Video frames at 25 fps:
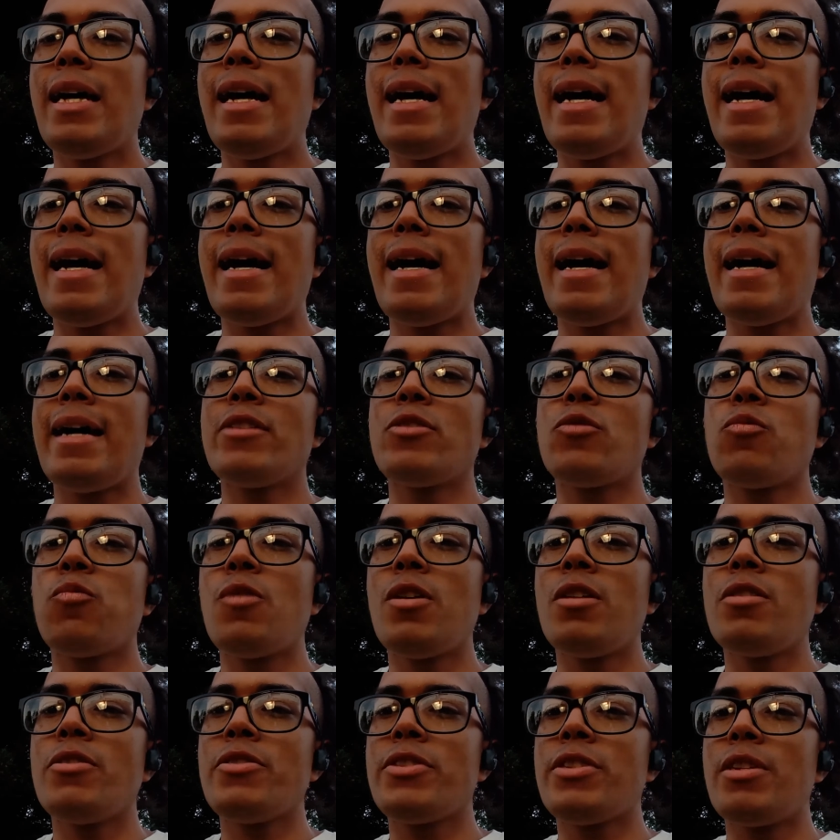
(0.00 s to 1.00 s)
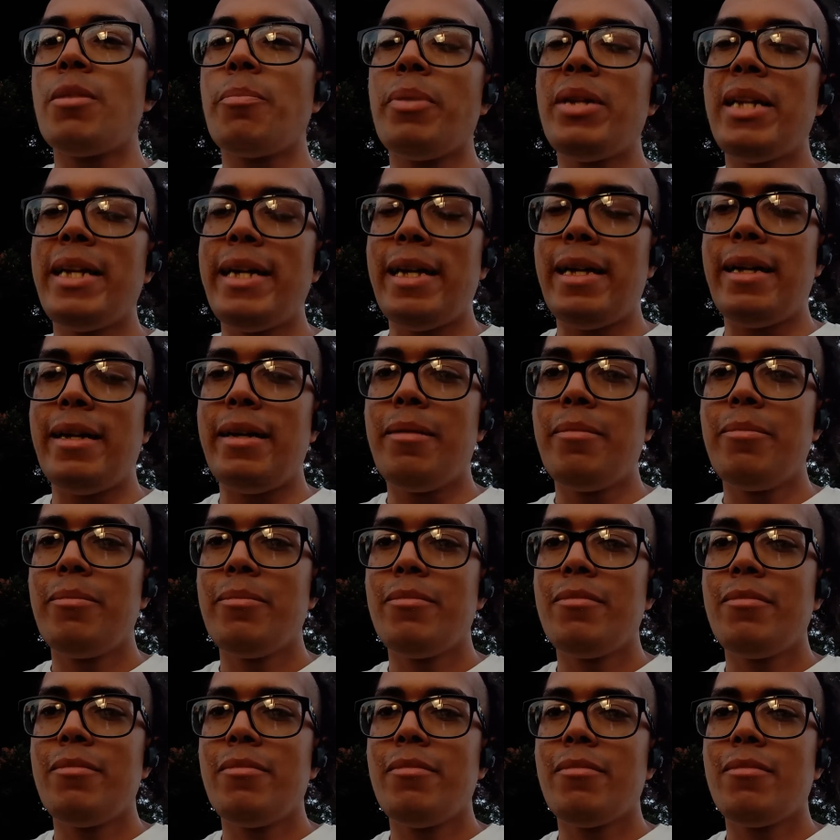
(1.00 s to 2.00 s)
as well as the planet.
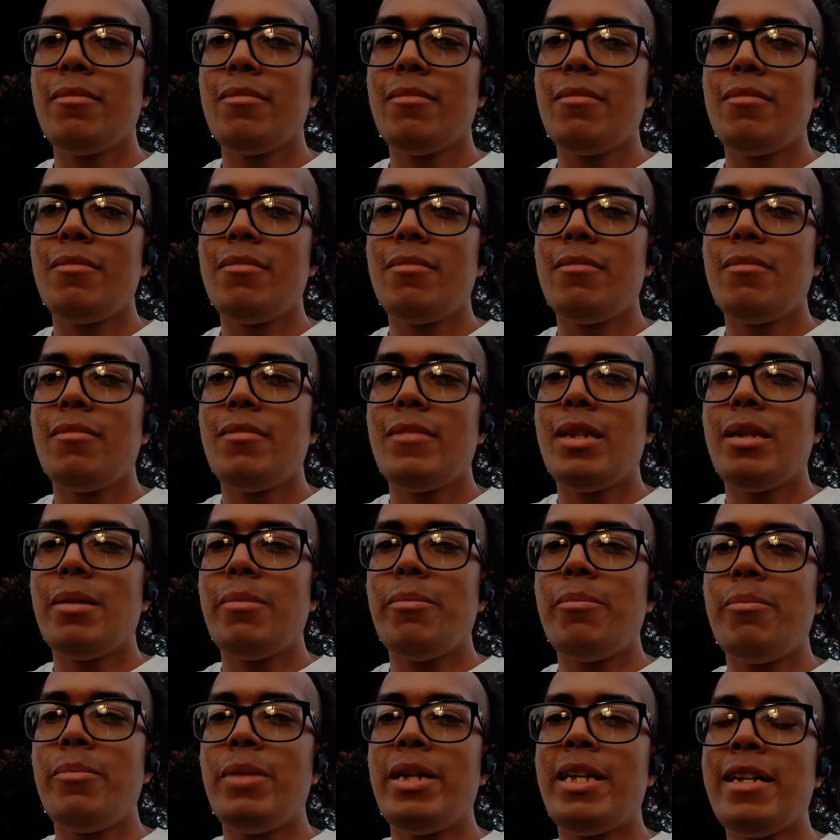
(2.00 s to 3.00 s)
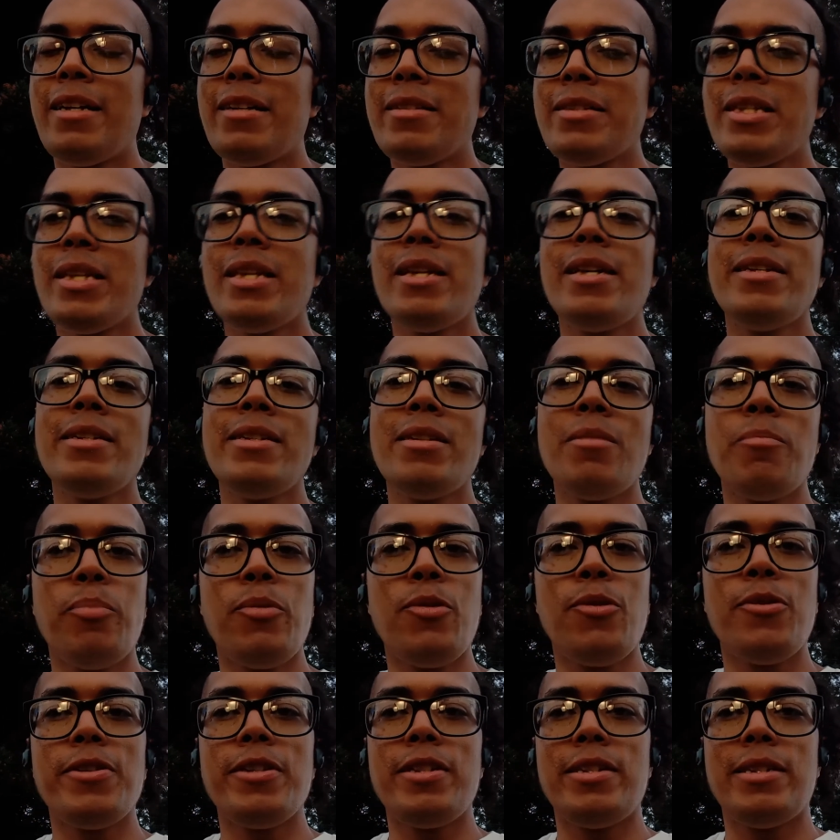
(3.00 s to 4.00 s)
Because it is
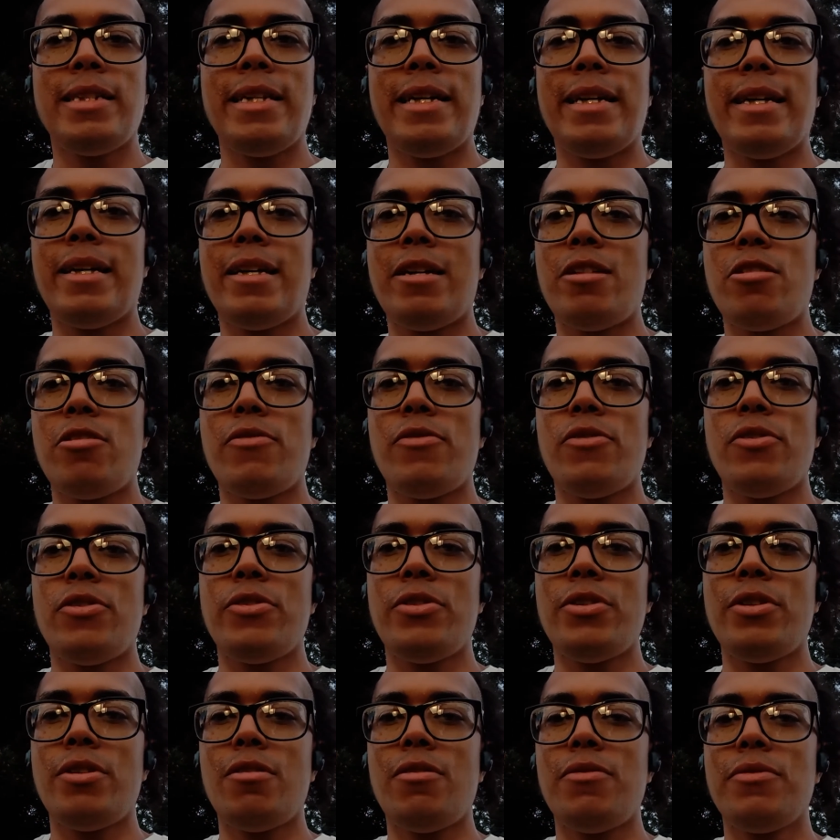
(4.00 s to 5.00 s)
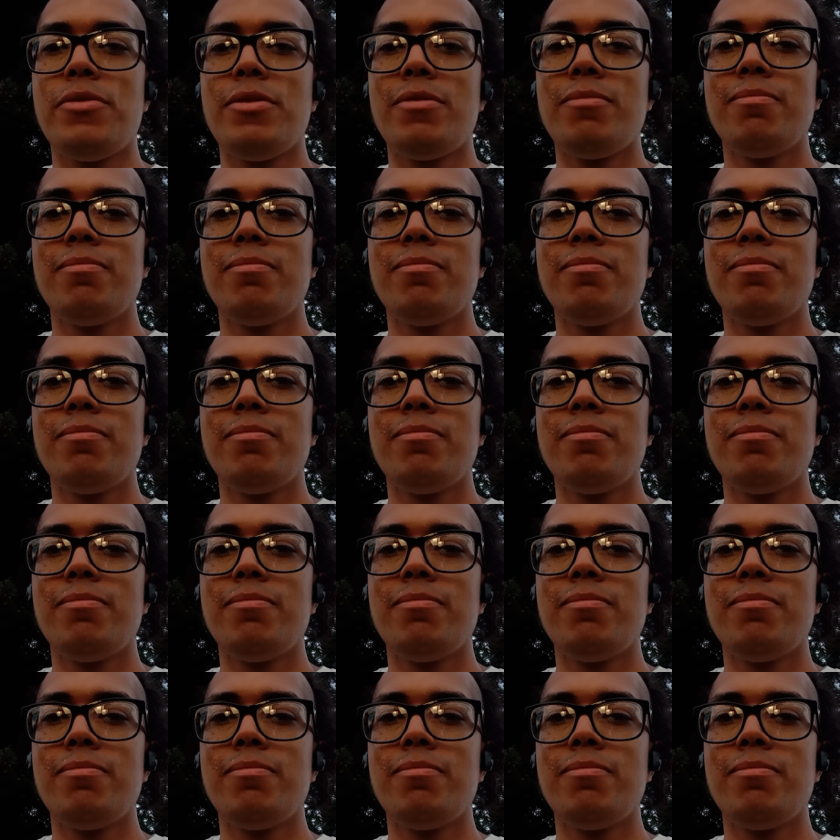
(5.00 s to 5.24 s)
important to take care of ourselves.